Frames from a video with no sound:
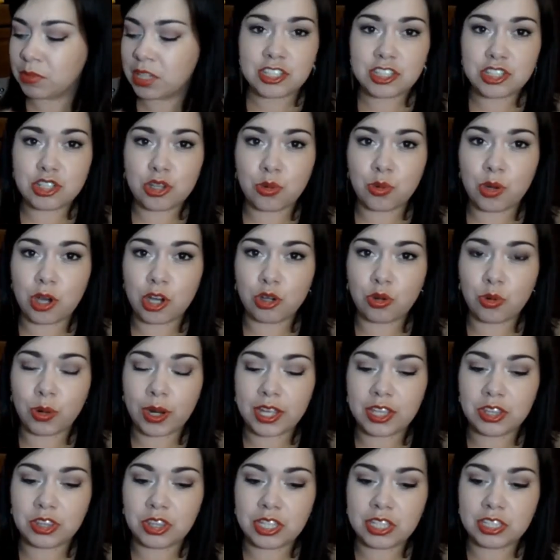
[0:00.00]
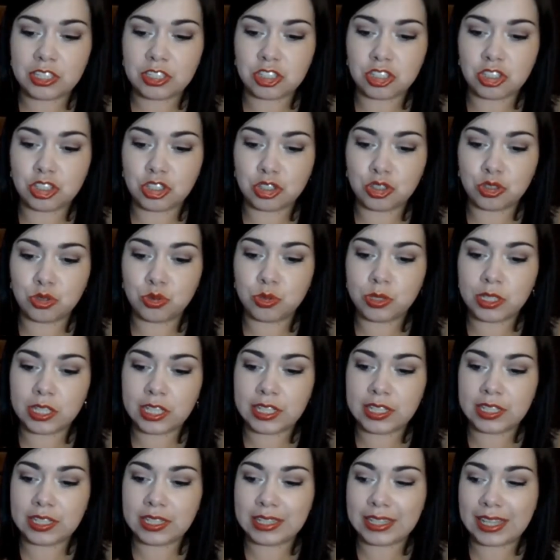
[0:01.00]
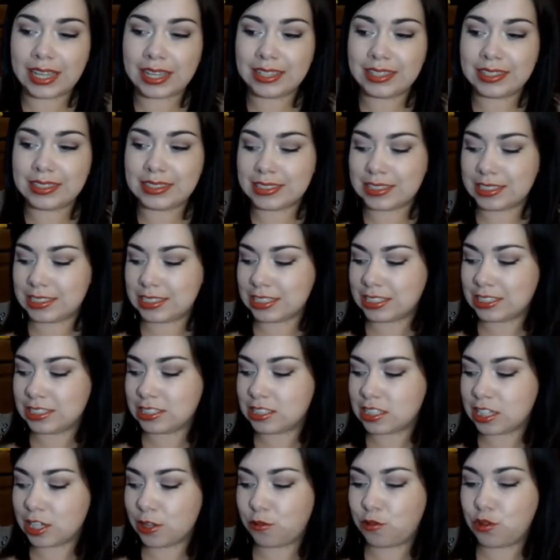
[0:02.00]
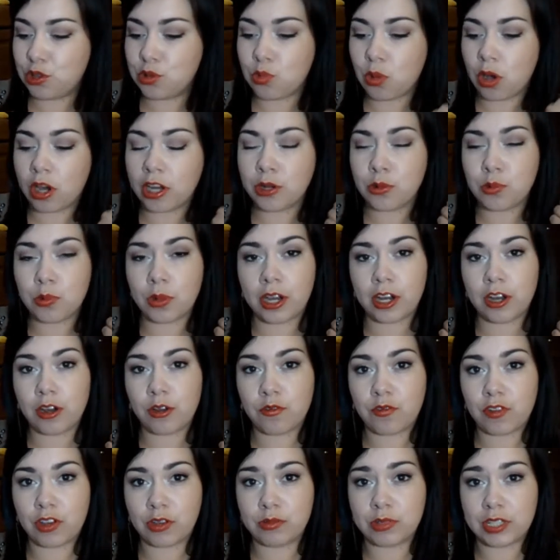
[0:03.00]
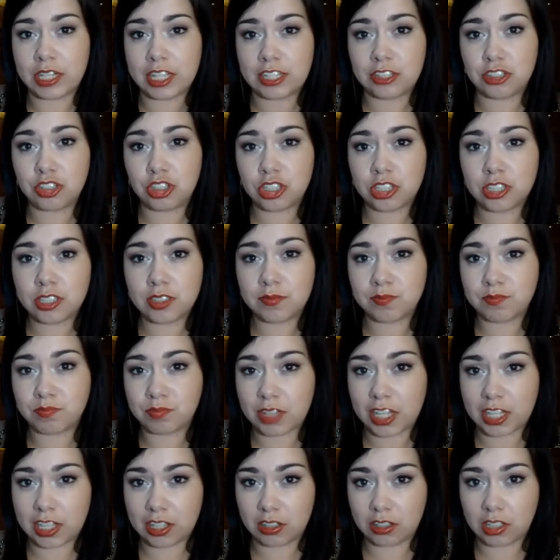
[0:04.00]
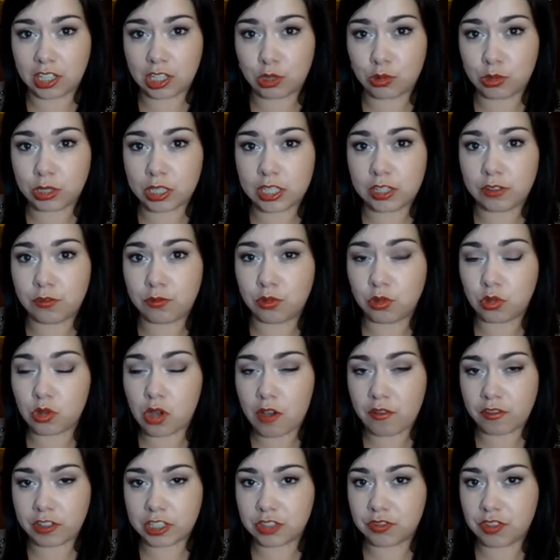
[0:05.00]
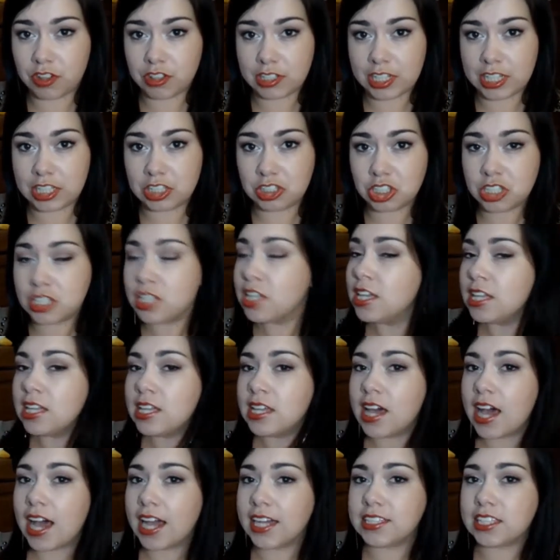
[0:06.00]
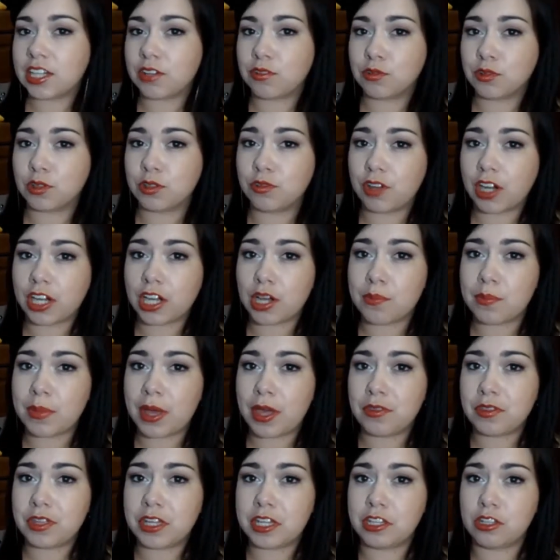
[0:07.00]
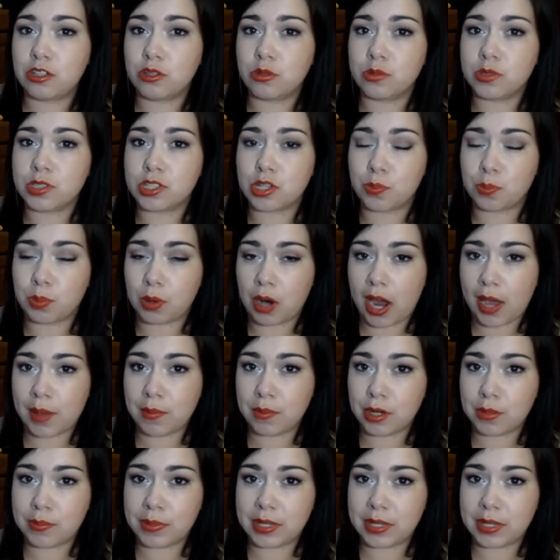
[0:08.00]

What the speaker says: So a great thing to do in that instance, if you want to wear foundation, like a liquid full coverage foundation, I definitely recommend that you use a primer